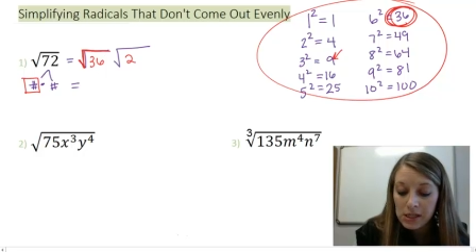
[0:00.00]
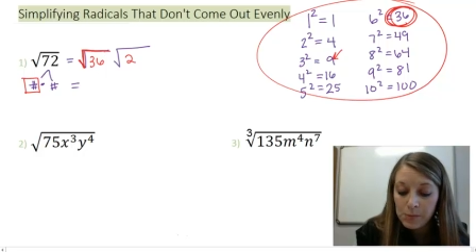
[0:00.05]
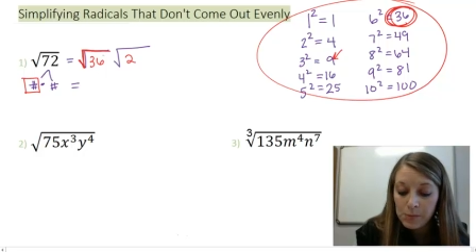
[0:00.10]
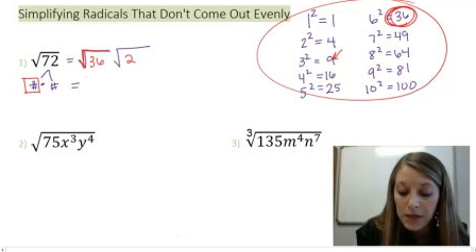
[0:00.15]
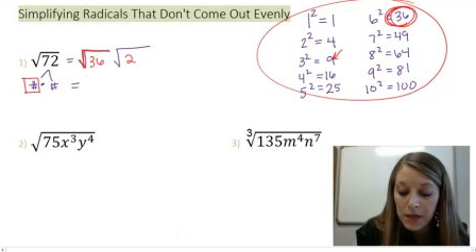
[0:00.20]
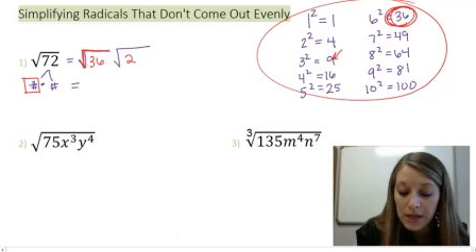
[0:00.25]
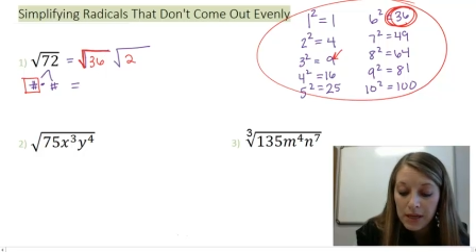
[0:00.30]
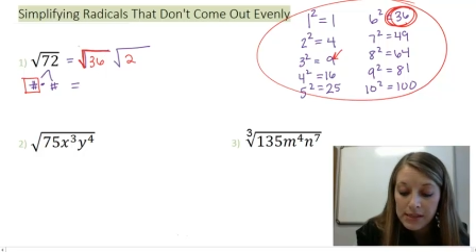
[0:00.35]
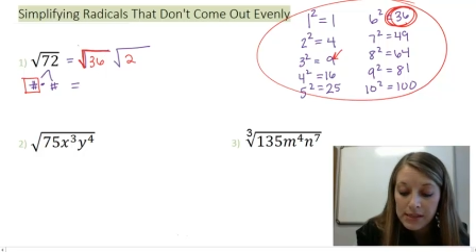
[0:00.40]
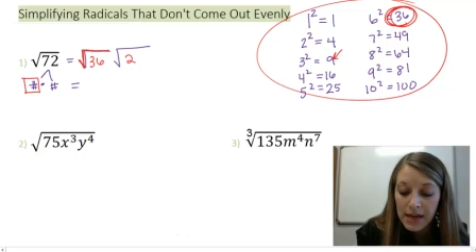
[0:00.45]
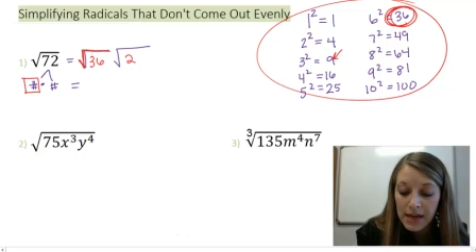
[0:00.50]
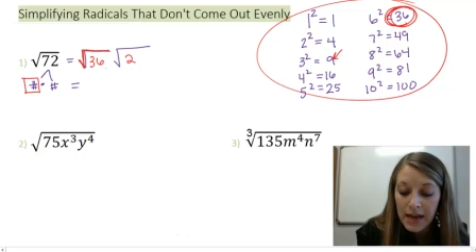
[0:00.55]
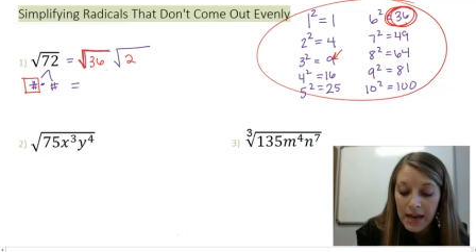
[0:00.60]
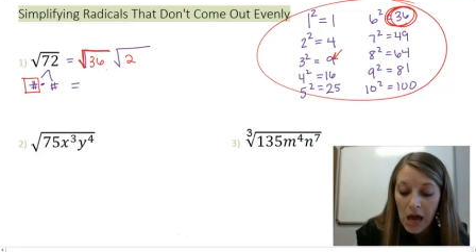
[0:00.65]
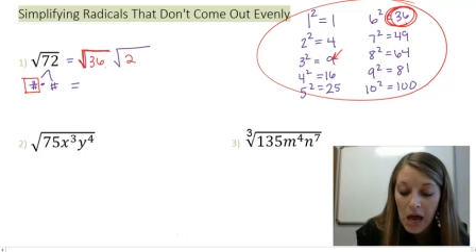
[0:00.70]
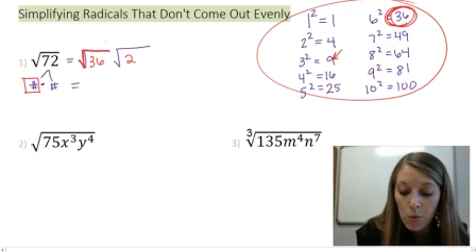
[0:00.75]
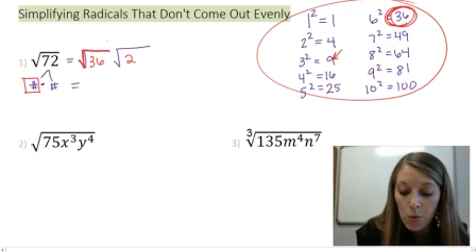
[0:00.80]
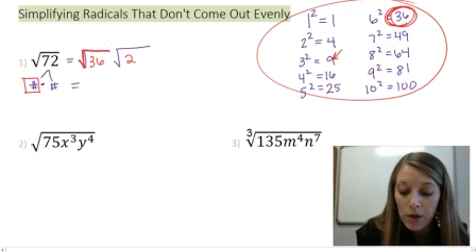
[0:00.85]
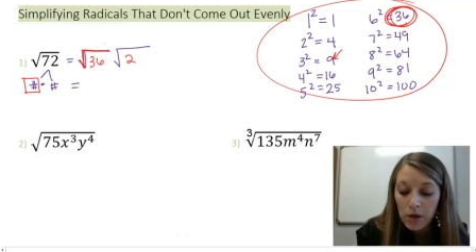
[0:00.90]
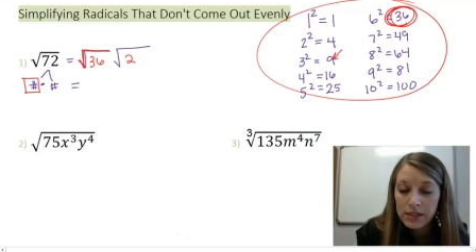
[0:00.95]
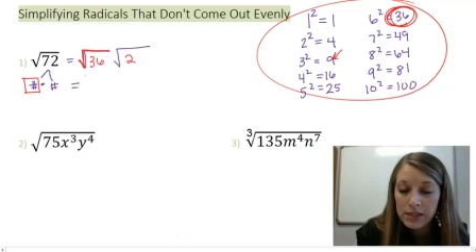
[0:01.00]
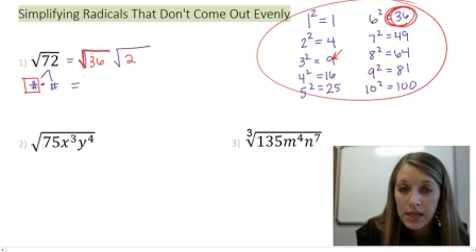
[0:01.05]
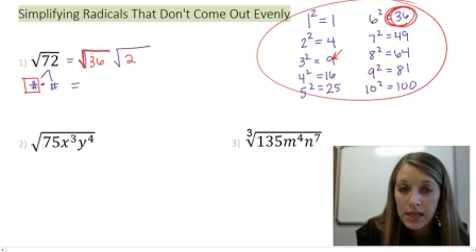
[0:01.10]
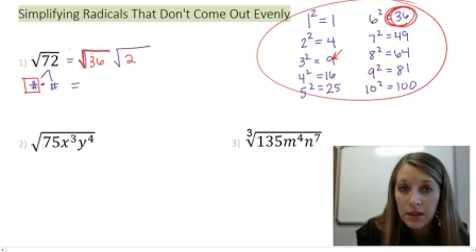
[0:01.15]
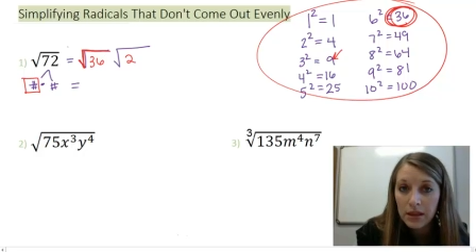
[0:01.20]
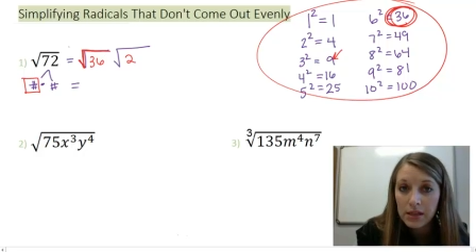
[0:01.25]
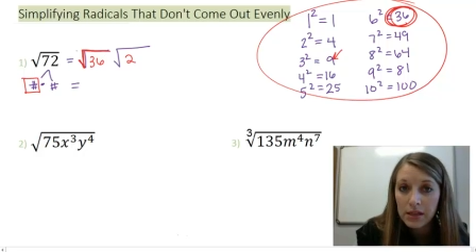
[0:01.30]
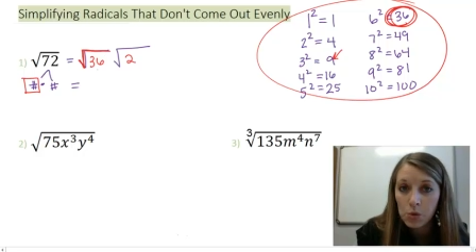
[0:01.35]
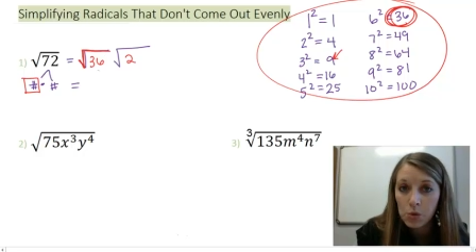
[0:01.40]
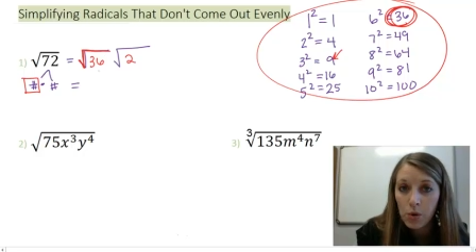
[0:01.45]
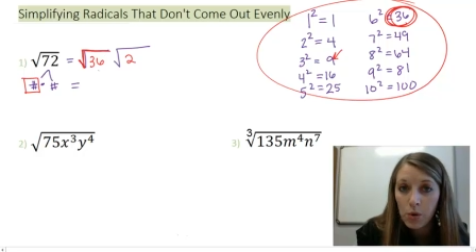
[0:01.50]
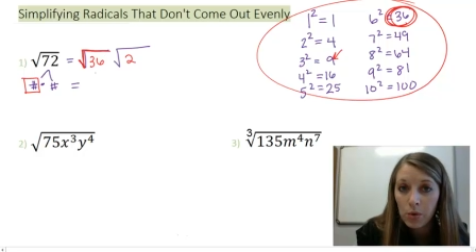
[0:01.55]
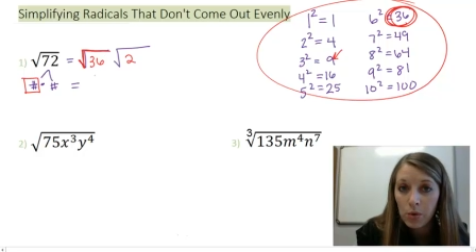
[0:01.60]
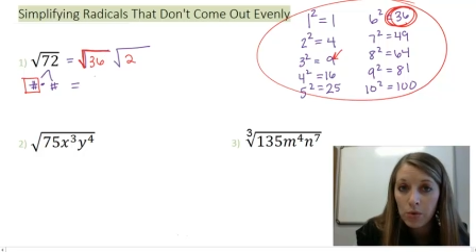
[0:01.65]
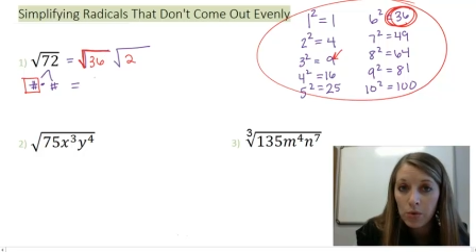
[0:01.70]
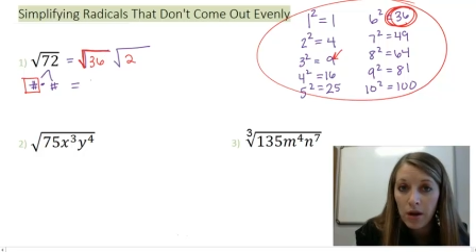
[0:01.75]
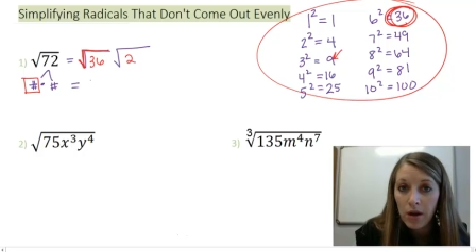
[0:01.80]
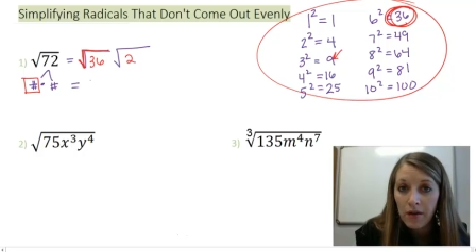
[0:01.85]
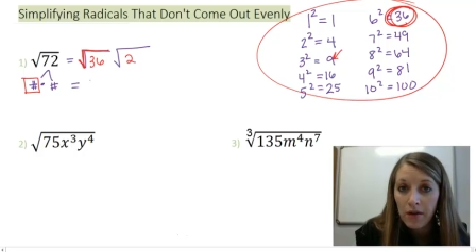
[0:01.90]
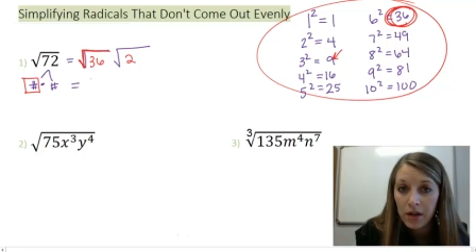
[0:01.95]
is because I now want to take the
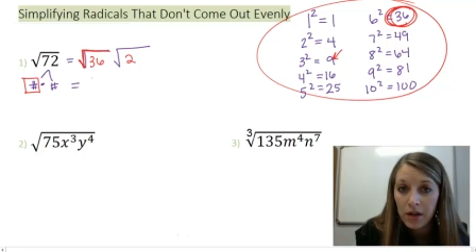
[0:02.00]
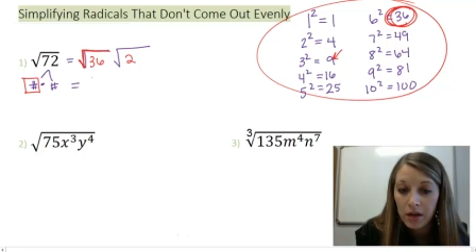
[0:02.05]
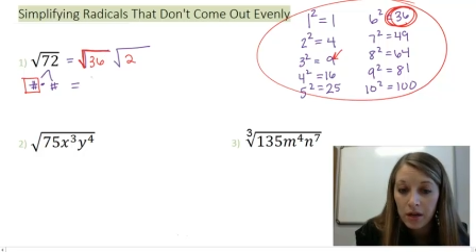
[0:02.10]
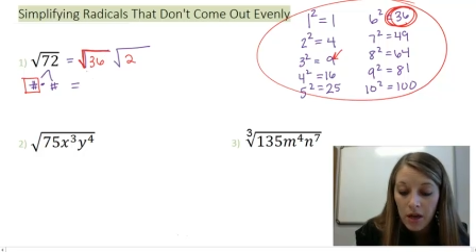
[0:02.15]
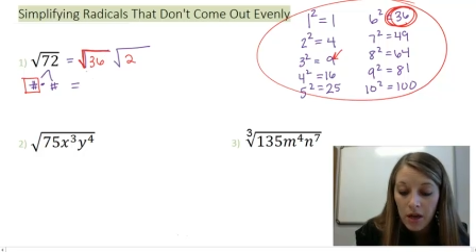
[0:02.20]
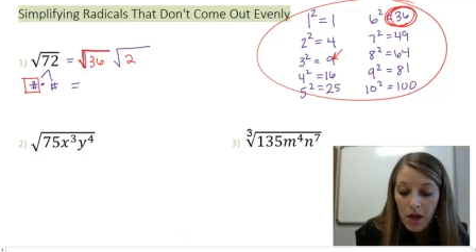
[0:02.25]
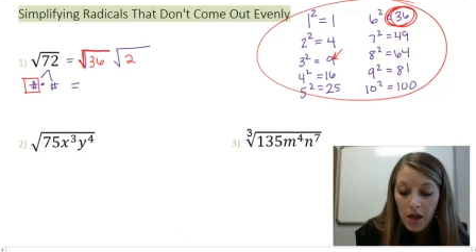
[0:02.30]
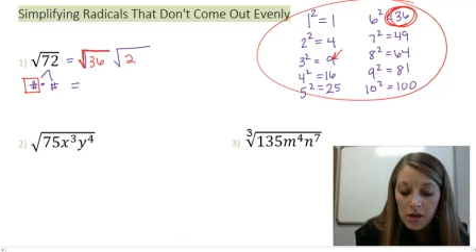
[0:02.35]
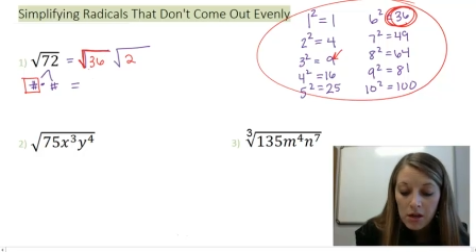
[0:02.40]
square root of it.